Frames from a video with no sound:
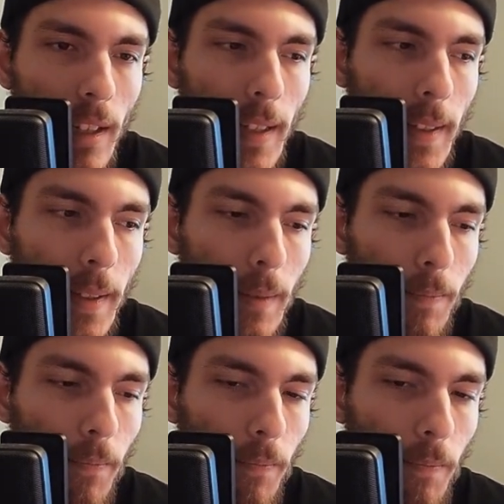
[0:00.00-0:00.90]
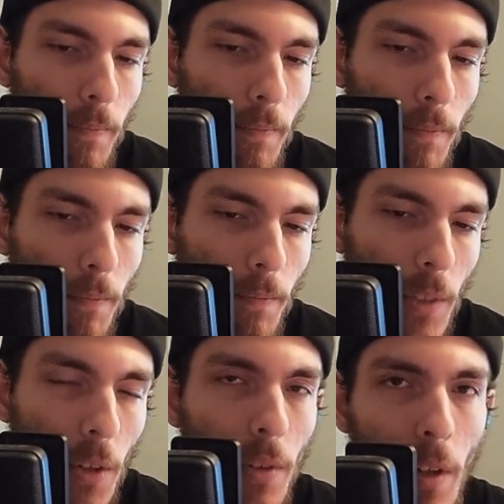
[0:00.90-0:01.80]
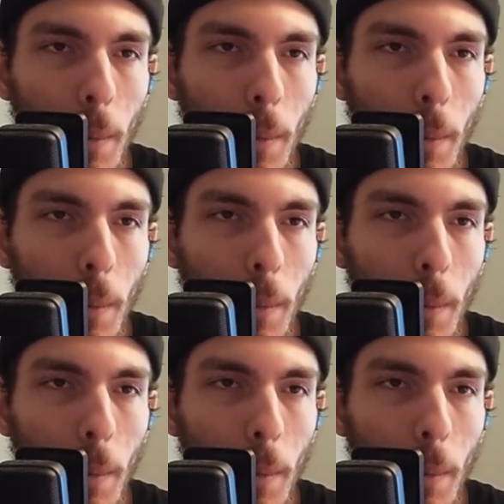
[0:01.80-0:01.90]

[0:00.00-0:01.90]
Um, you know, you know,